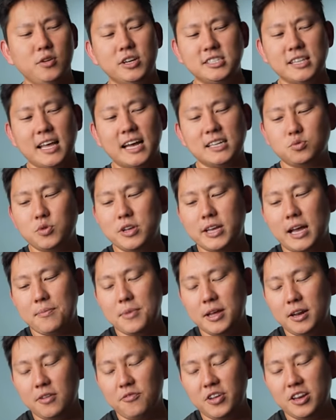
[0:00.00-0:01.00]
Anyways, last week I
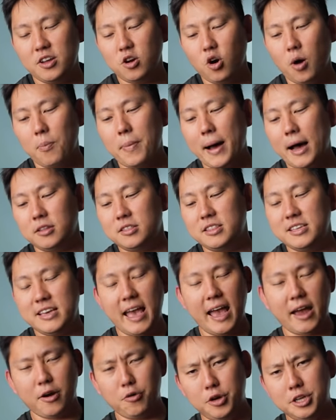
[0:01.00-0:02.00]
made a video about
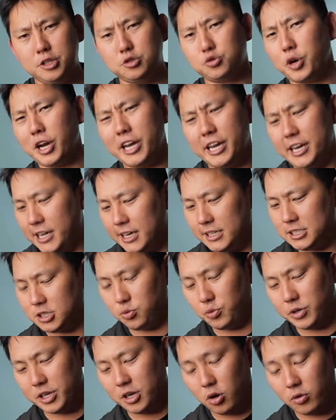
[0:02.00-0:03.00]
the Airy Trinity.
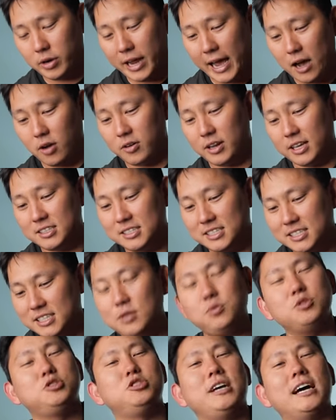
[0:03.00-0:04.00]
Should we go down and
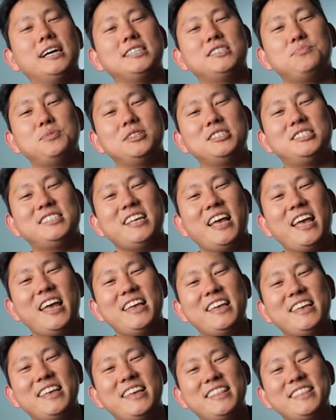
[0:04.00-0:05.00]
see what you guys have been
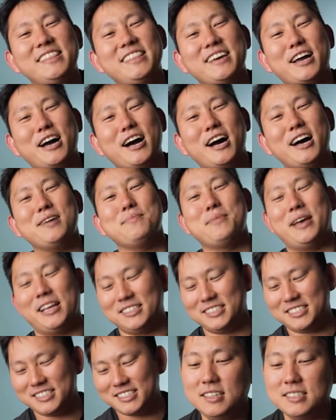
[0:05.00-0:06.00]
saying in the
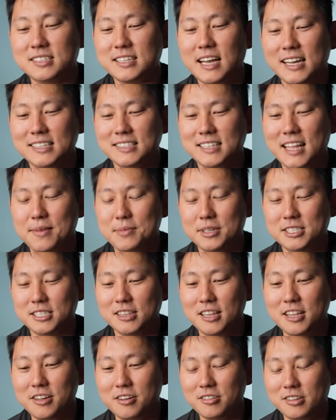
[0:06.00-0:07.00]
comments? This guy's name is
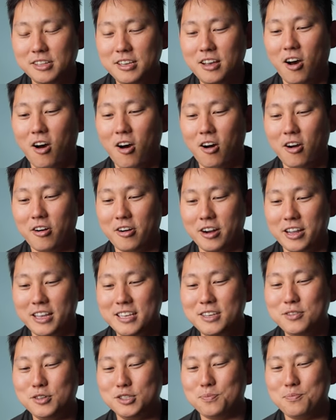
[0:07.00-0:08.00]
literally Ari.
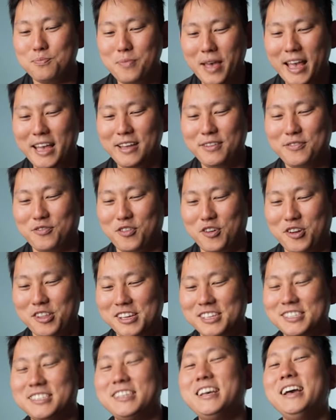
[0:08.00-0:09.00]
He was made for this.